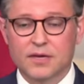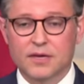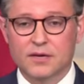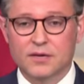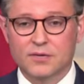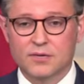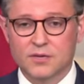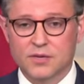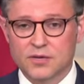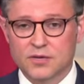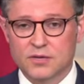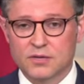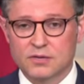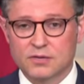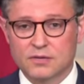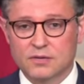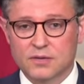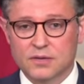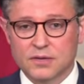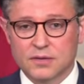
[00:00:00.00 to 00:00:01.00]
and our
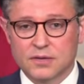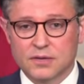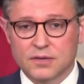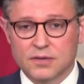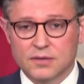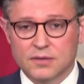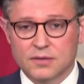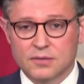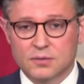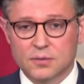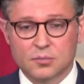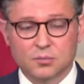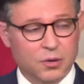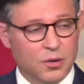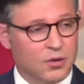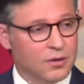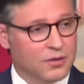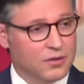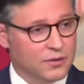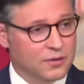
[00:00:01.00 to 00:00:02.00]
traditional
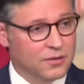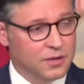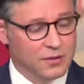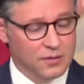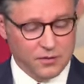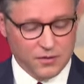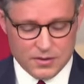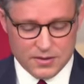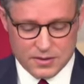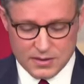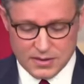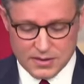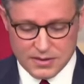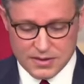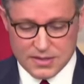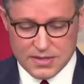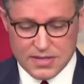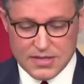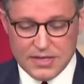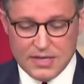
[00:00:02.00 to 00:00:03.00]
partner in all these
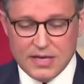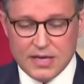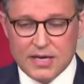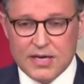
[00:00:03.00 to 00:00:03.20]
things.